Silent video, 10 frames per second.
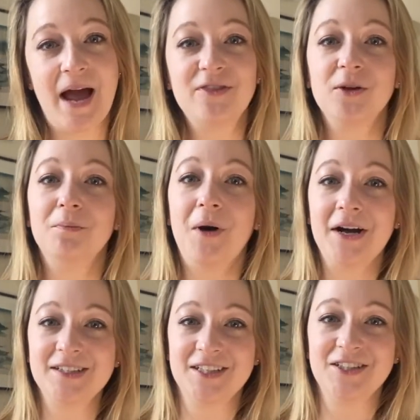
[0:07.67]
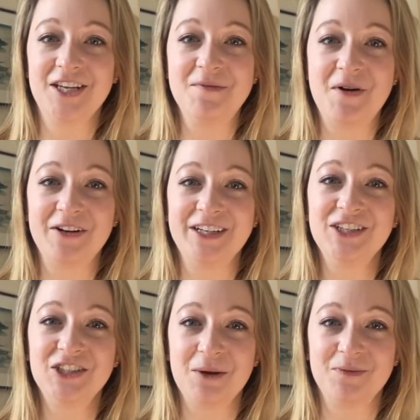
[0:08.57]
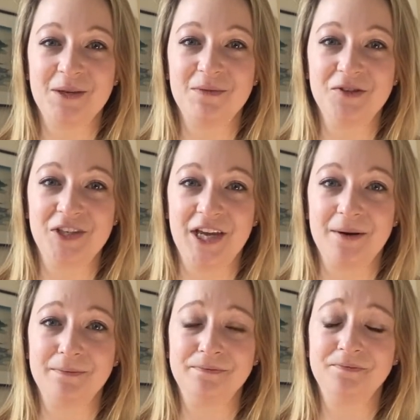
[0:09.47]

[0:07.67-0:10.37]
at the Boston Tea Party Ships and Museum.